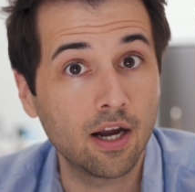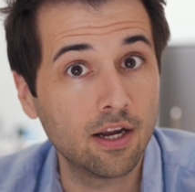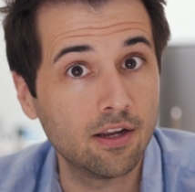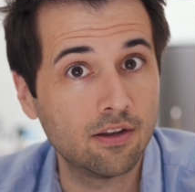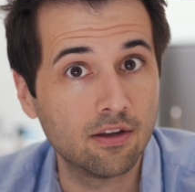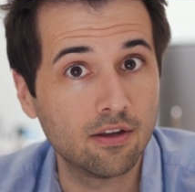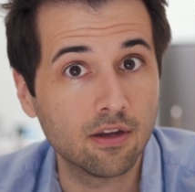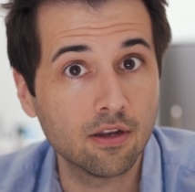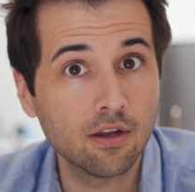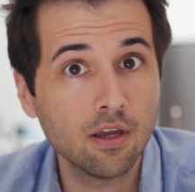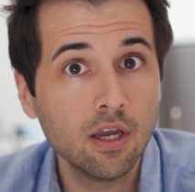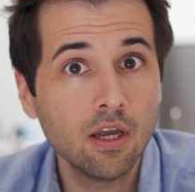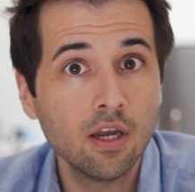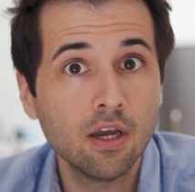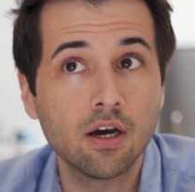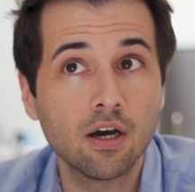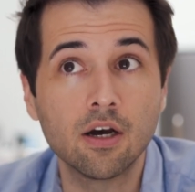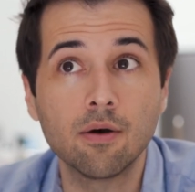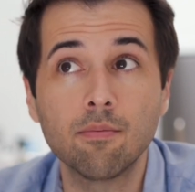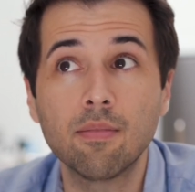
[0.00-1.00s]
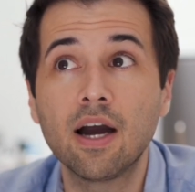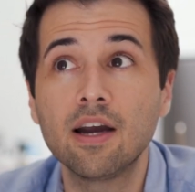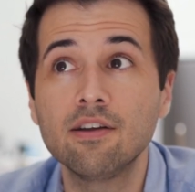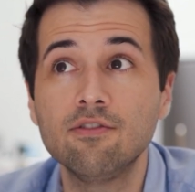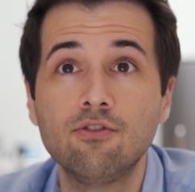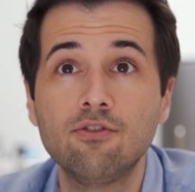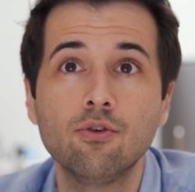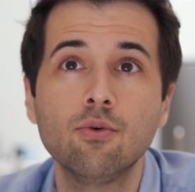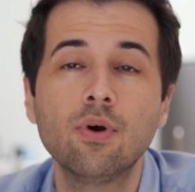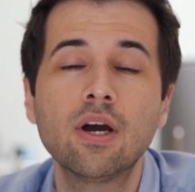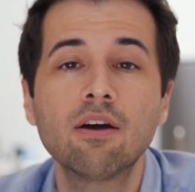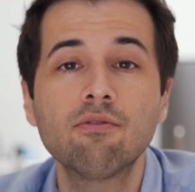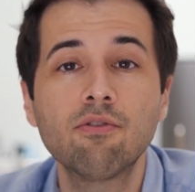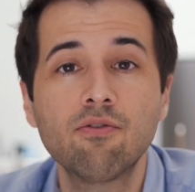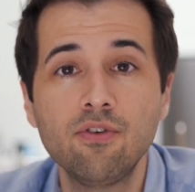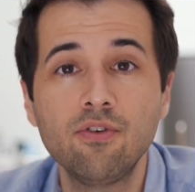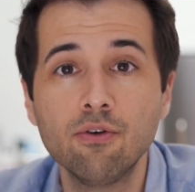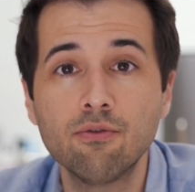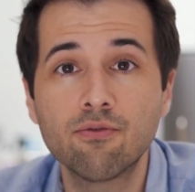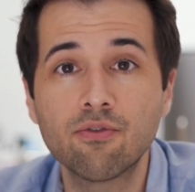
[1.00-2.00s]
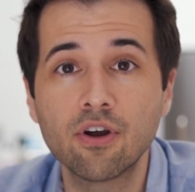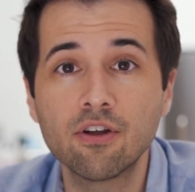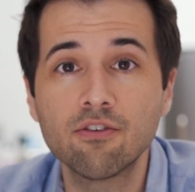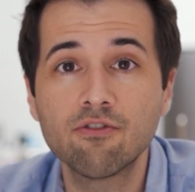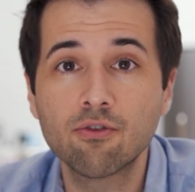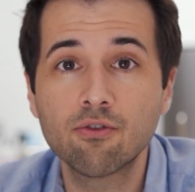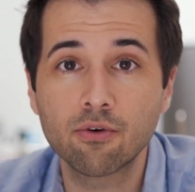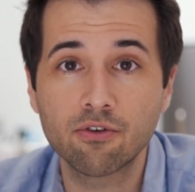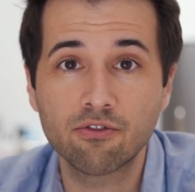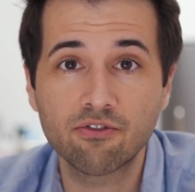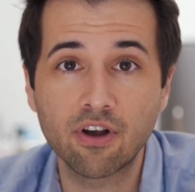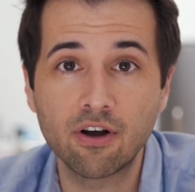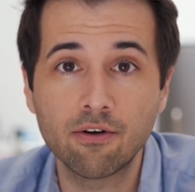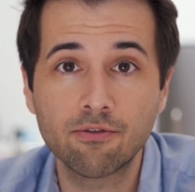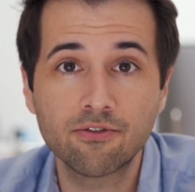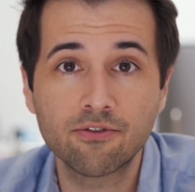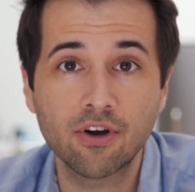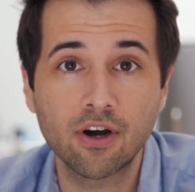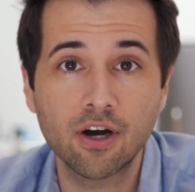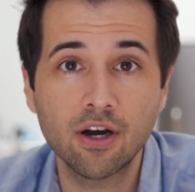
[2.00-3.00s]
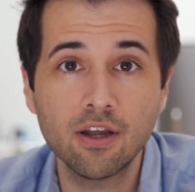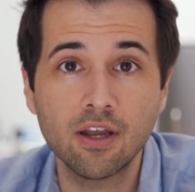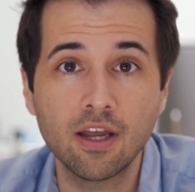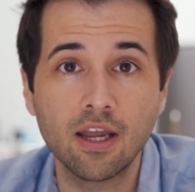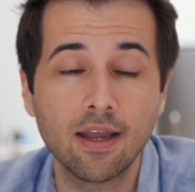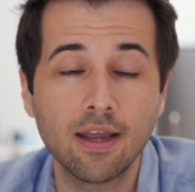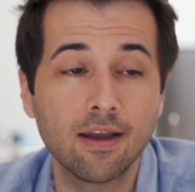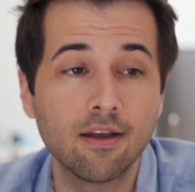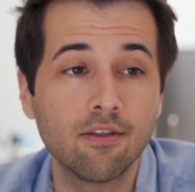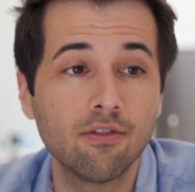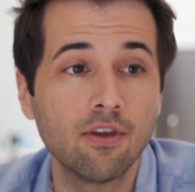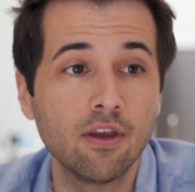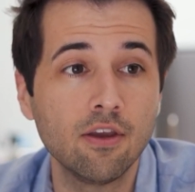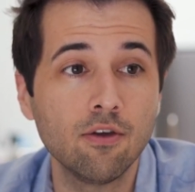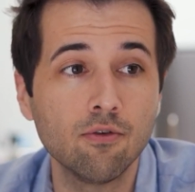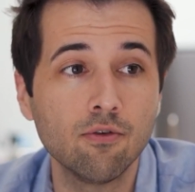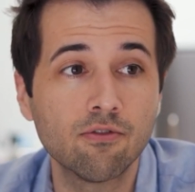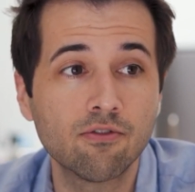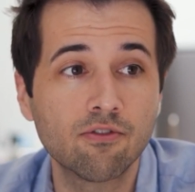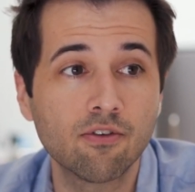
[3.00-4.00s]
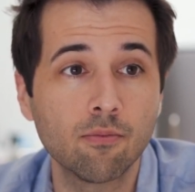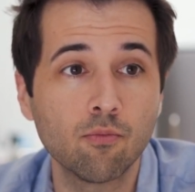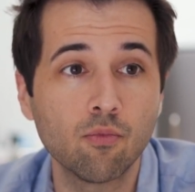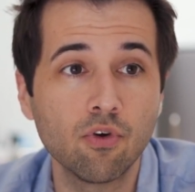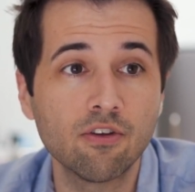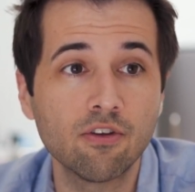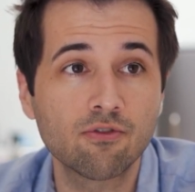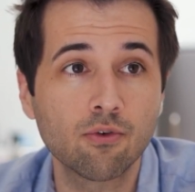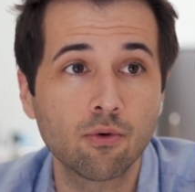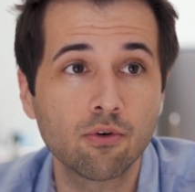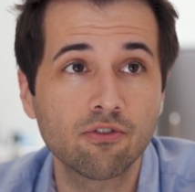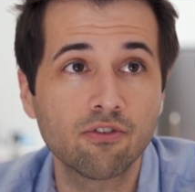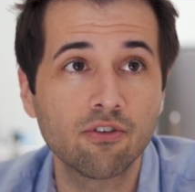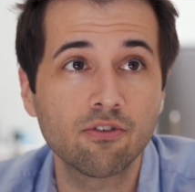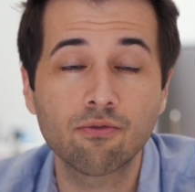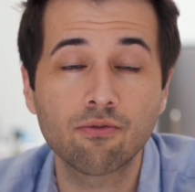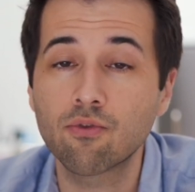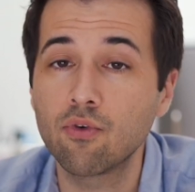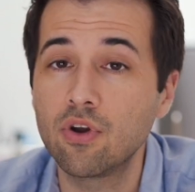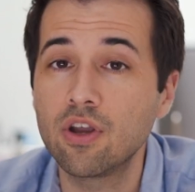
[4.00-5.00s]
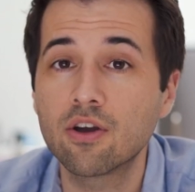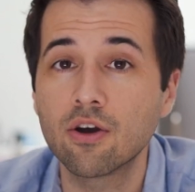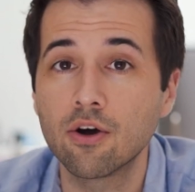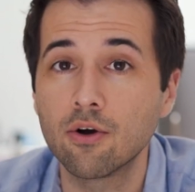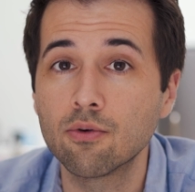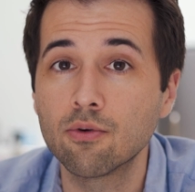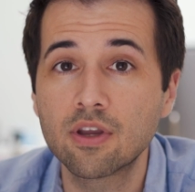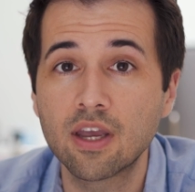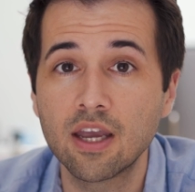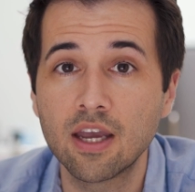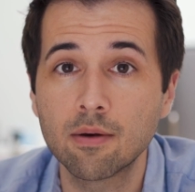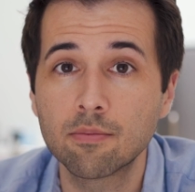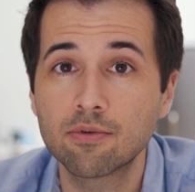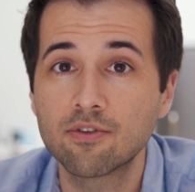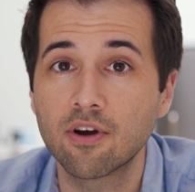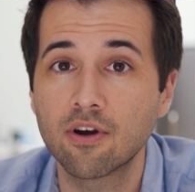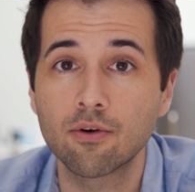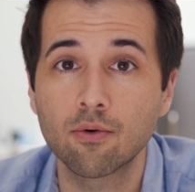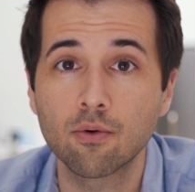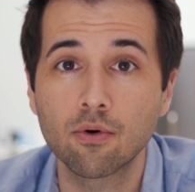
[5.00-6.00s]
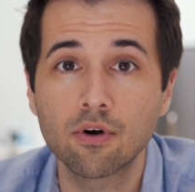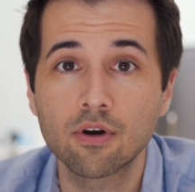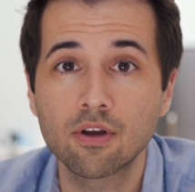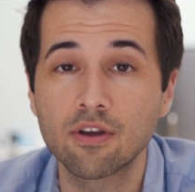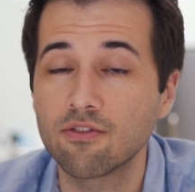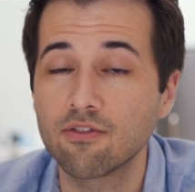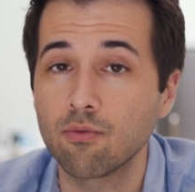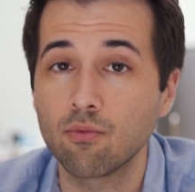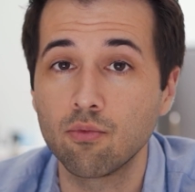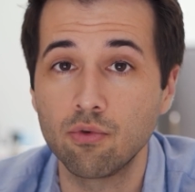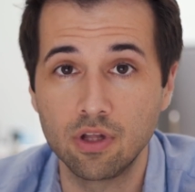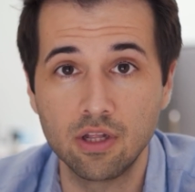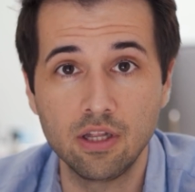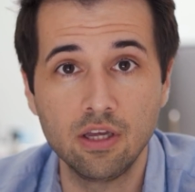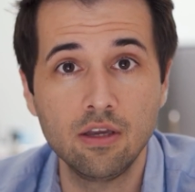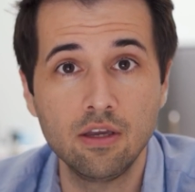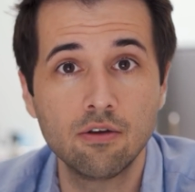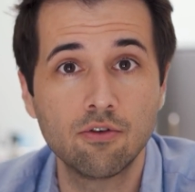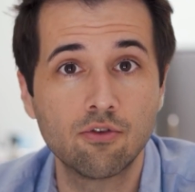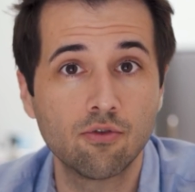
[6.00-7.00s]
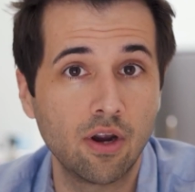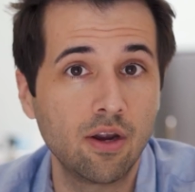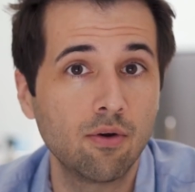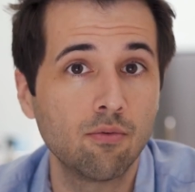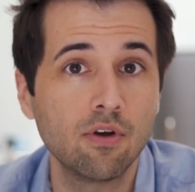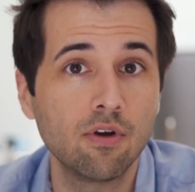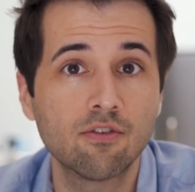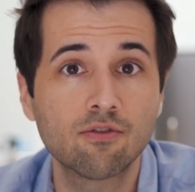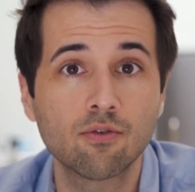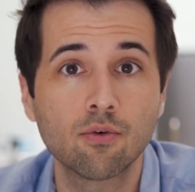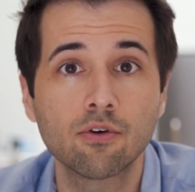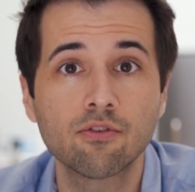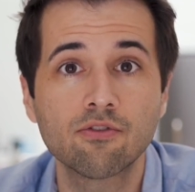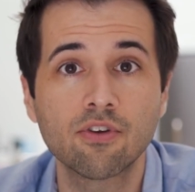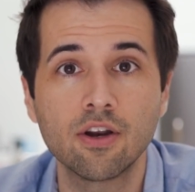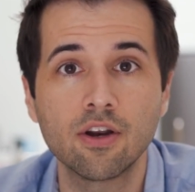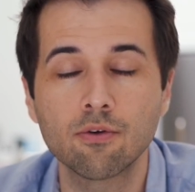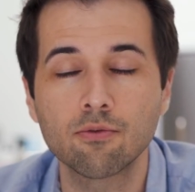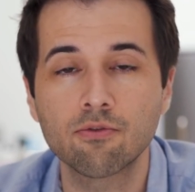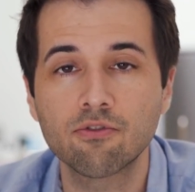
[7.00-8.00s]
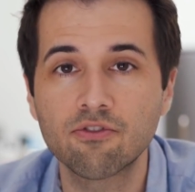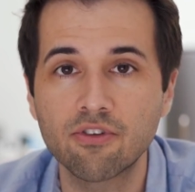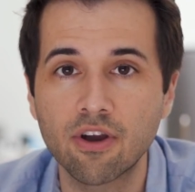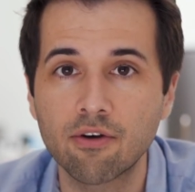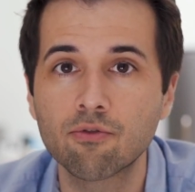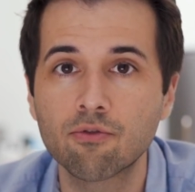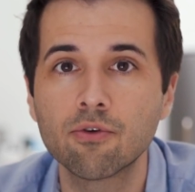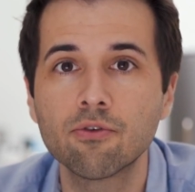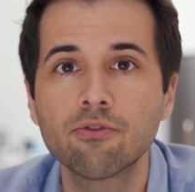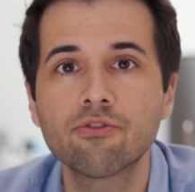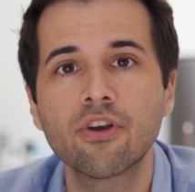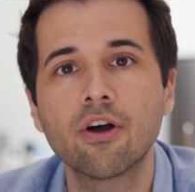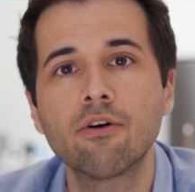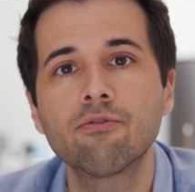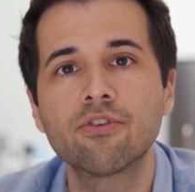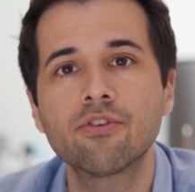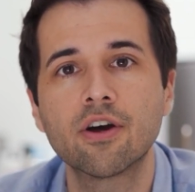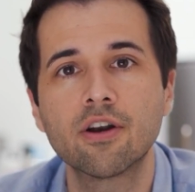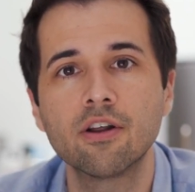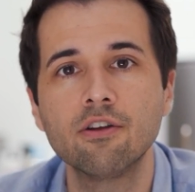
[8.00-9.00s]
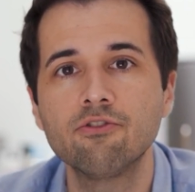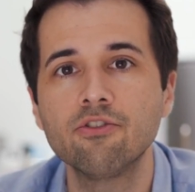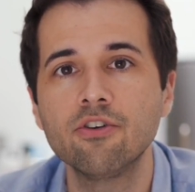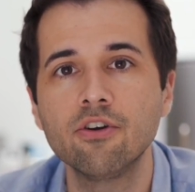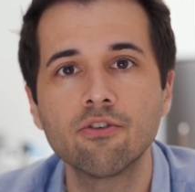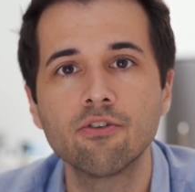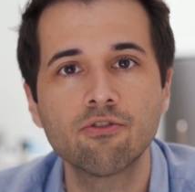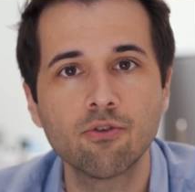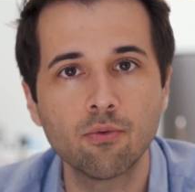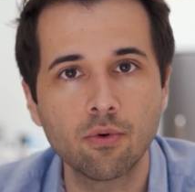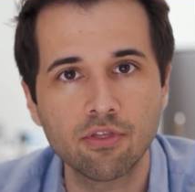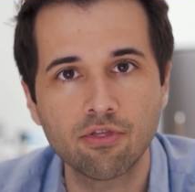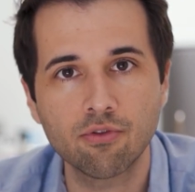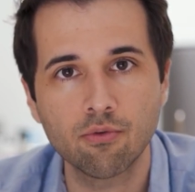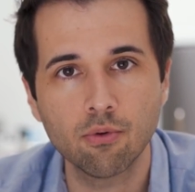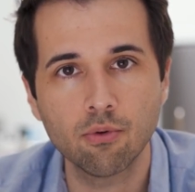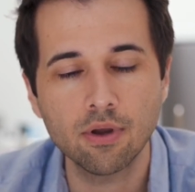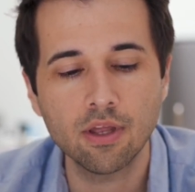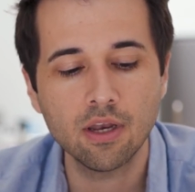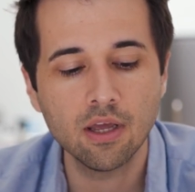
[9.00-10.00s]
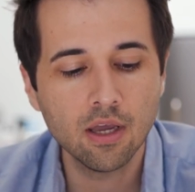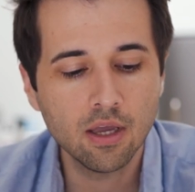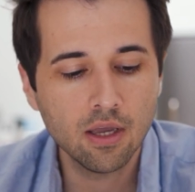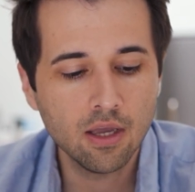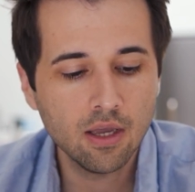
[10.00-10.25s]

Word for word: I did. I do have a few friends who are self-taught and they use some resources. FreeCodeCamp.org is a really great resource. I know several self-taught engineers who went through it.